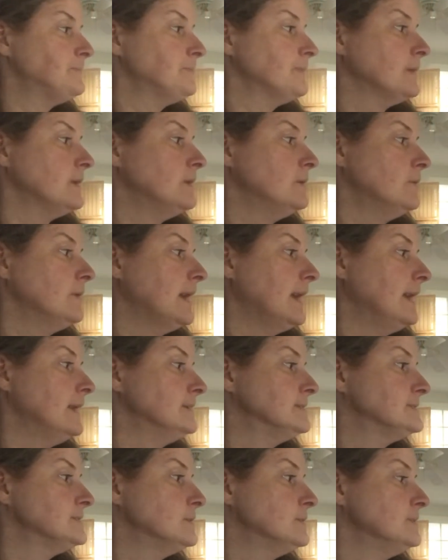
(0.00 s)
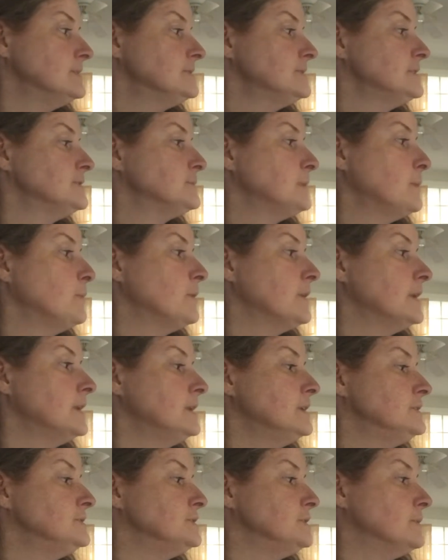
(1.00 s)
Okay, so this is what we're
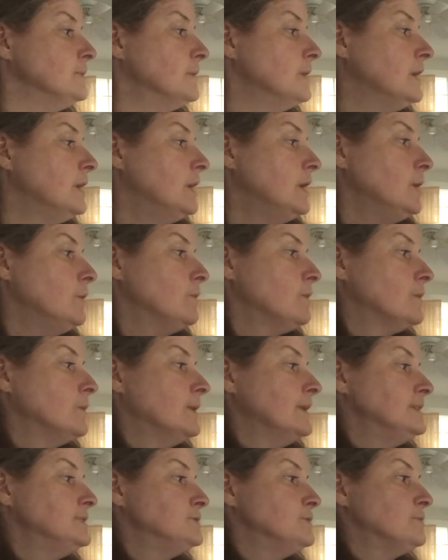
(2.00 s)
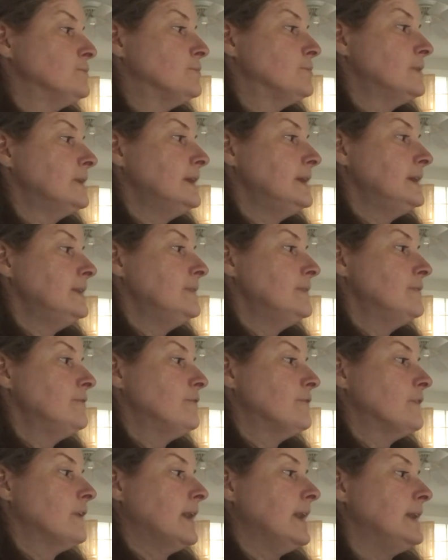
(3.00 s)
going to do. We're going to read the
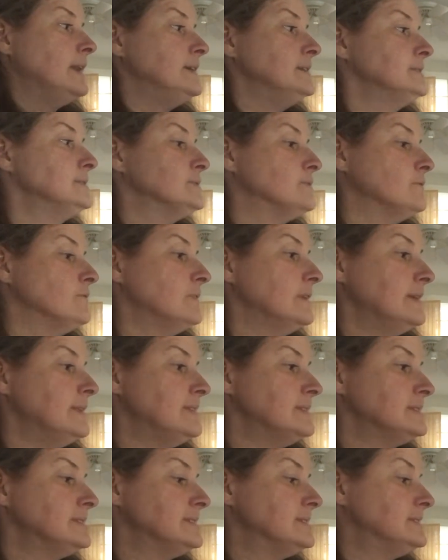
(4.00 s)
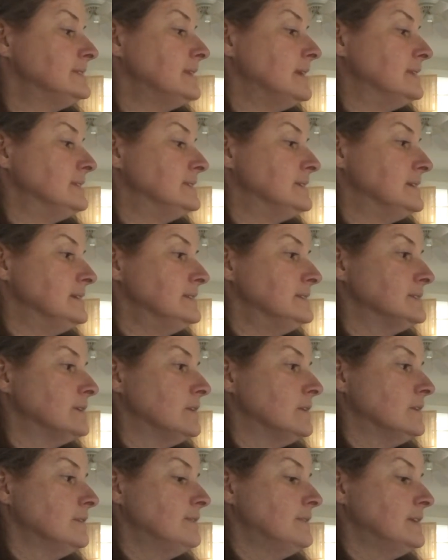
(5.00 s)
phrase or read the sentence. All
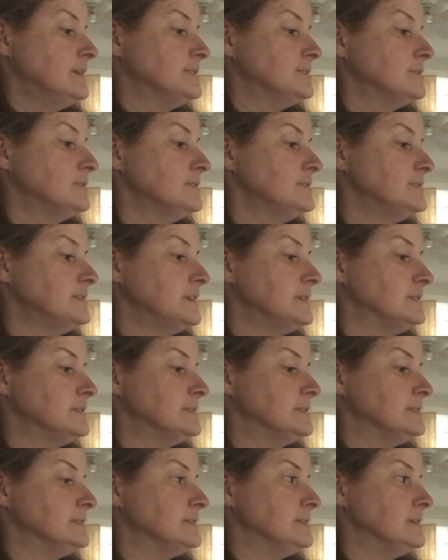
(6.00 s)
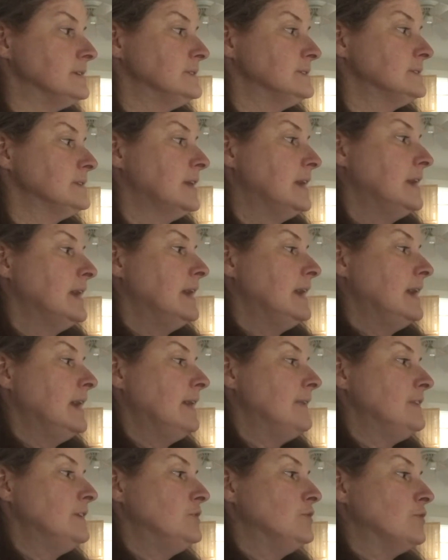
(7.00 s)
of these are sentences. And
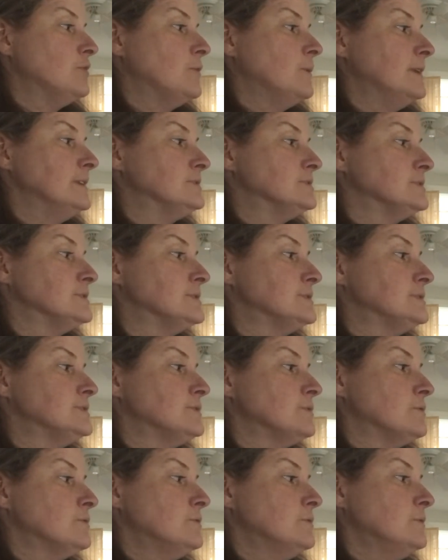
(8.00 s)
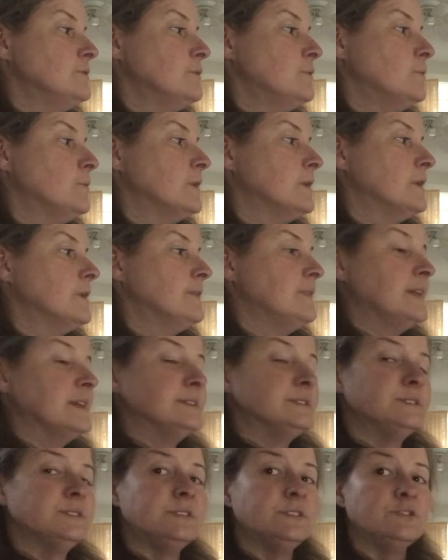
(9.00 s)
then you're going to circle the word that's
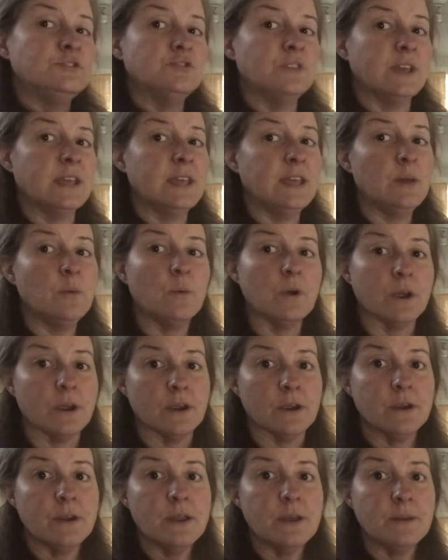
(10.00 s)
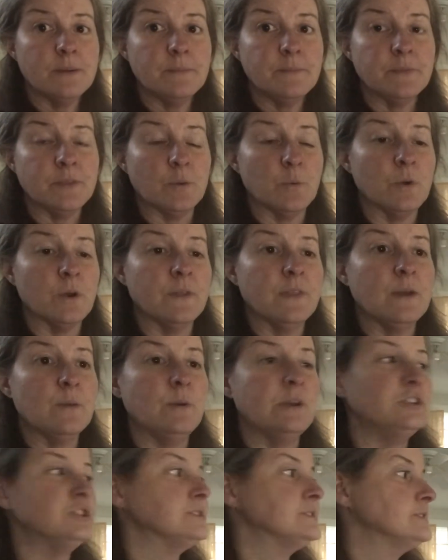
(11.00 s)
the tricky word, the word that we
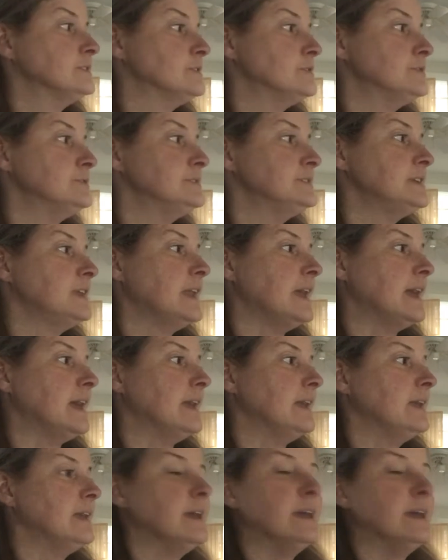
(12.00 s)
just learned today.